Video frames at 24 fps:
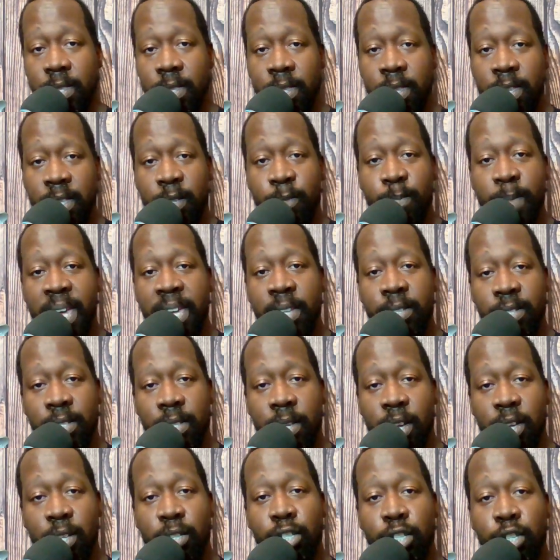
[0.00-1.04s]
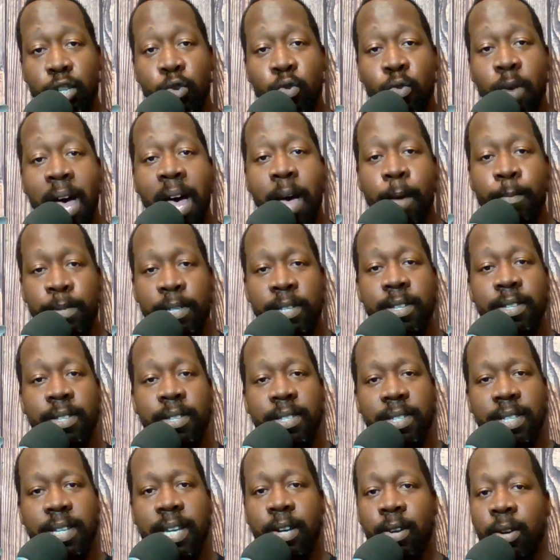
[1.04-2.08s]
this makes two
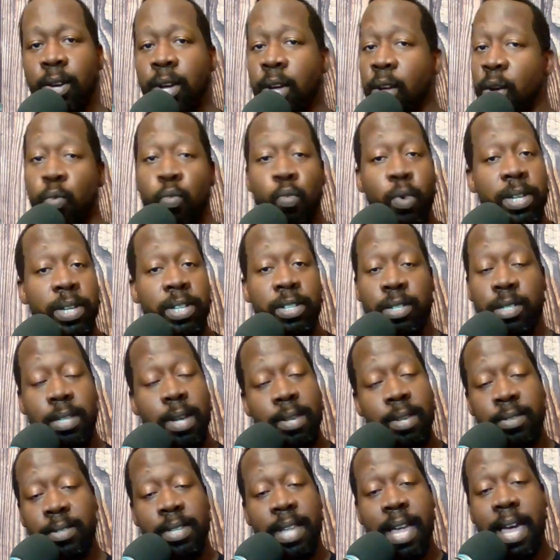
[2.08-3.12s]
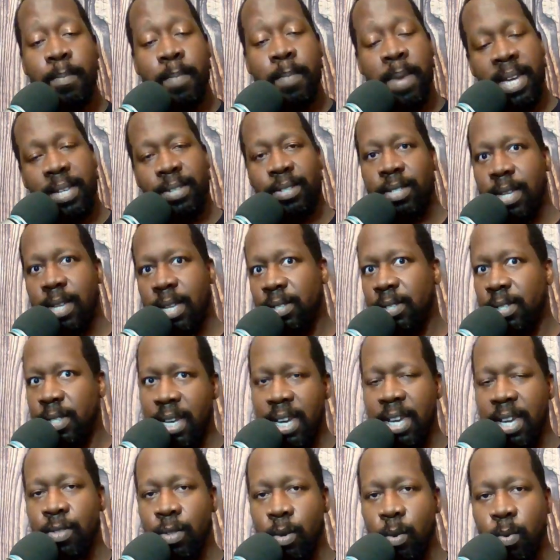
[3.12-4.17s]
options here, which does not make sense
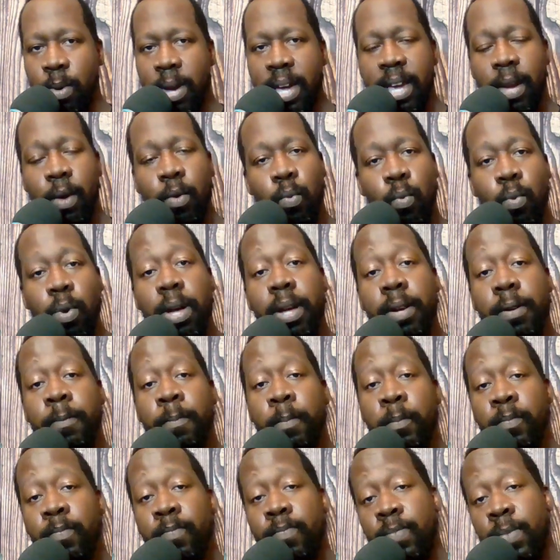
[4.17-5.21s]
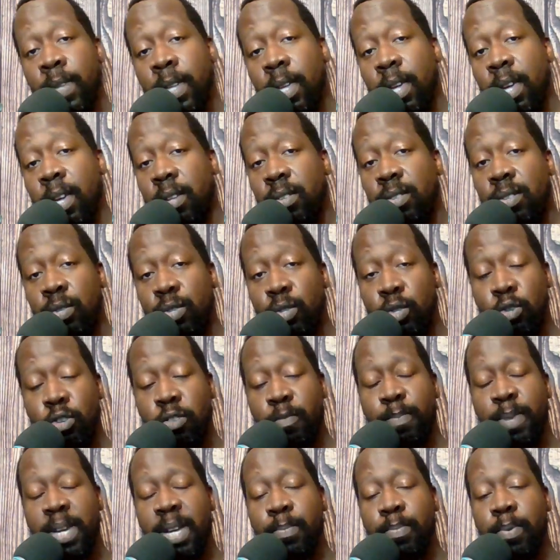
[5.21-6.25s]
either way. One, two
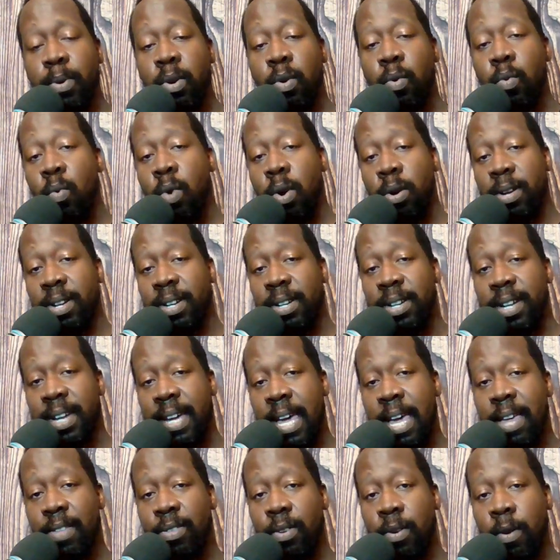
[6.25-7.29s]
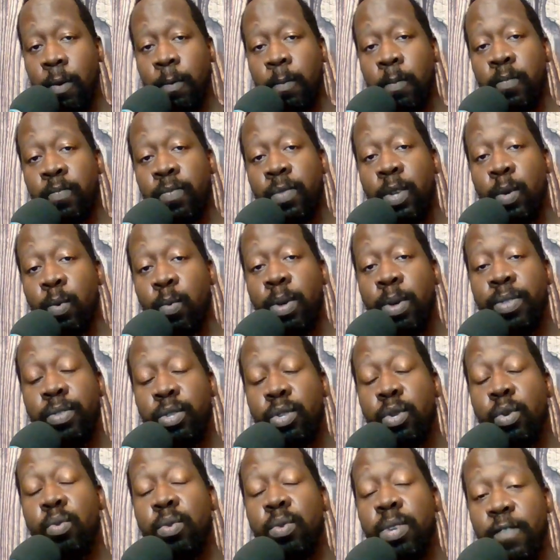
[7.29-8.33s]
people working together with
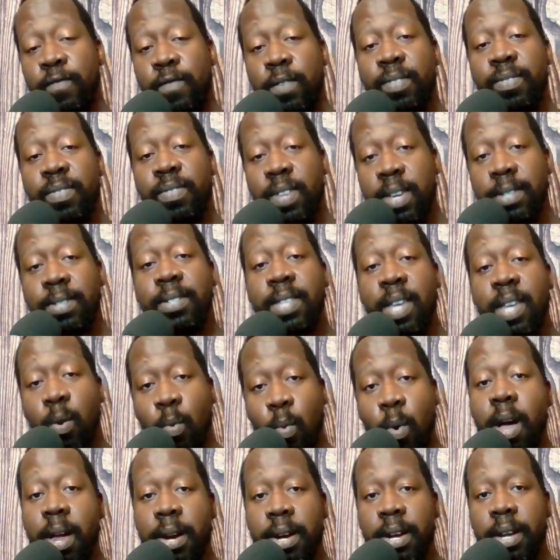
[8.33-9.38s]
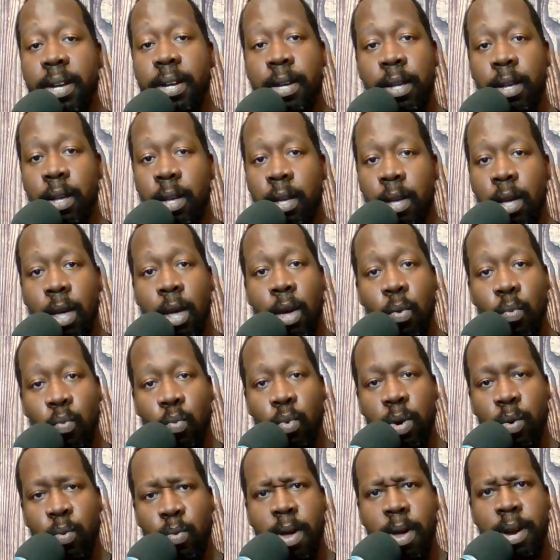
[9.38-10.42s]
two different things they wanted.
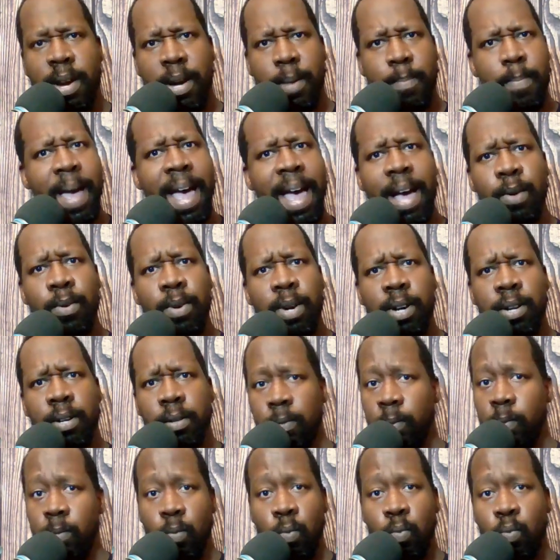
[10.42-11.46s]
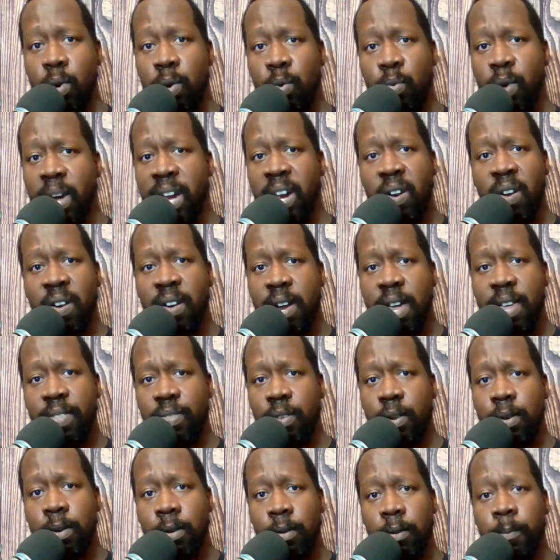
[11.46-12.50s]
One wanted power, one way or
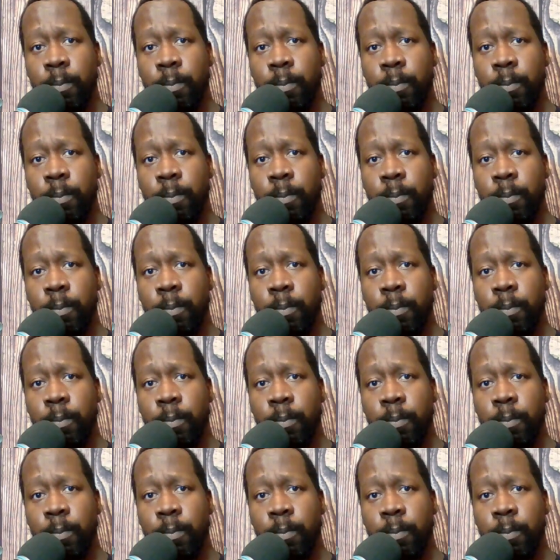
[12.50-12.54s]
another,